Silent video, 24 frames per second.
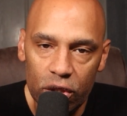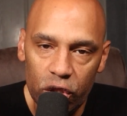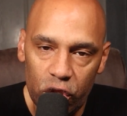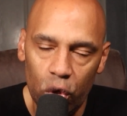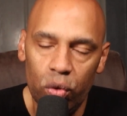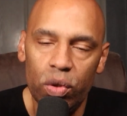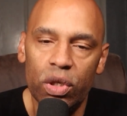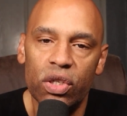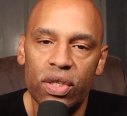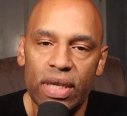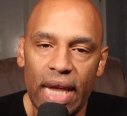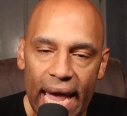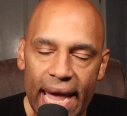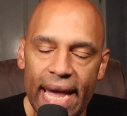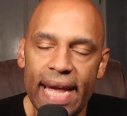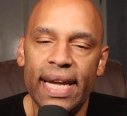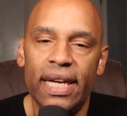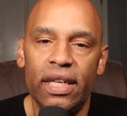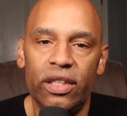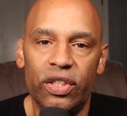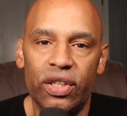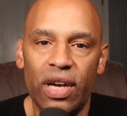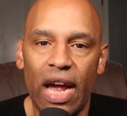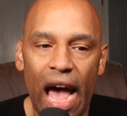Junior's
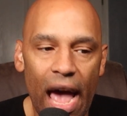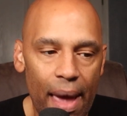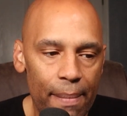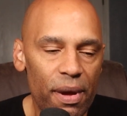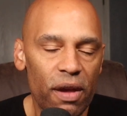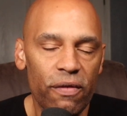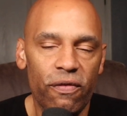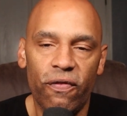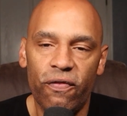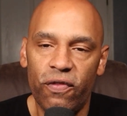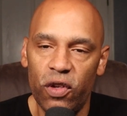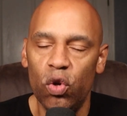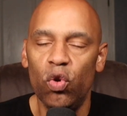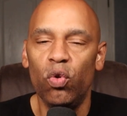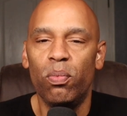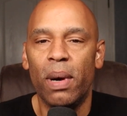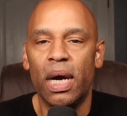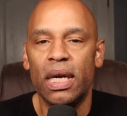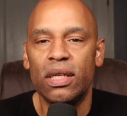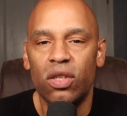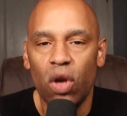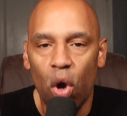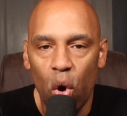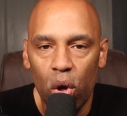age. I am a few
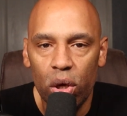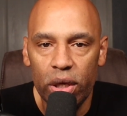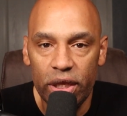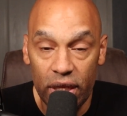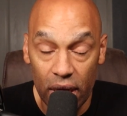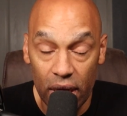months old,